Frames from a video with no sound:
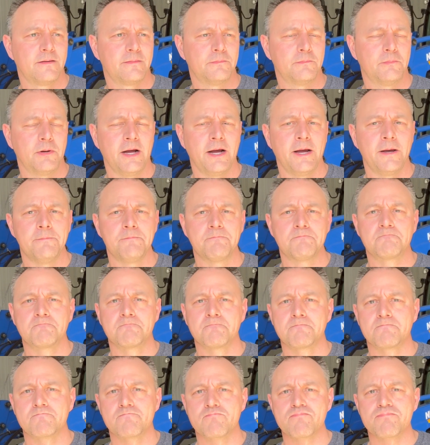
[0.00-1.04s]
But
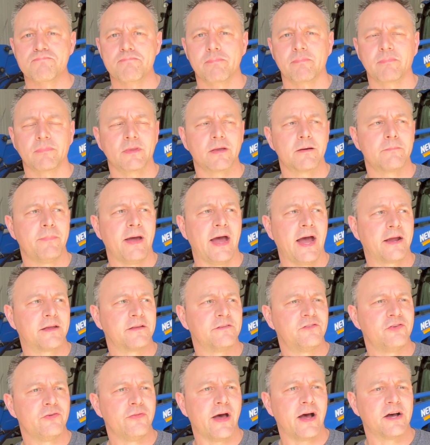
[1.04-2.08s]
back in
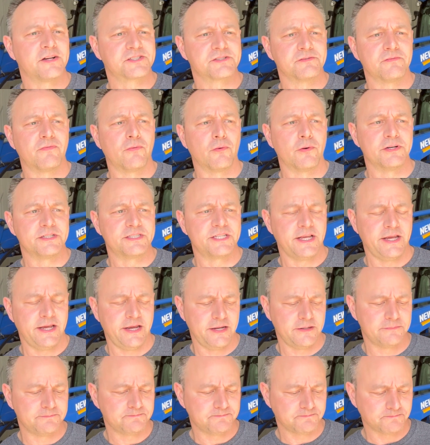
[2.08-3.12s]

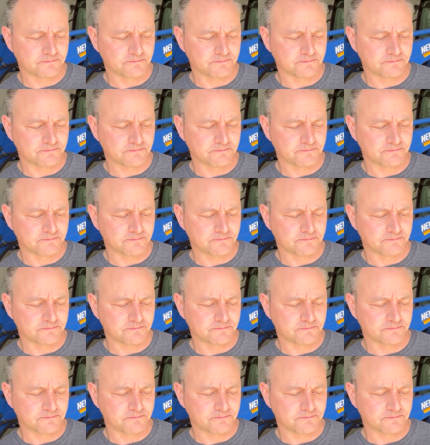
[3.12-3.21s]
2014,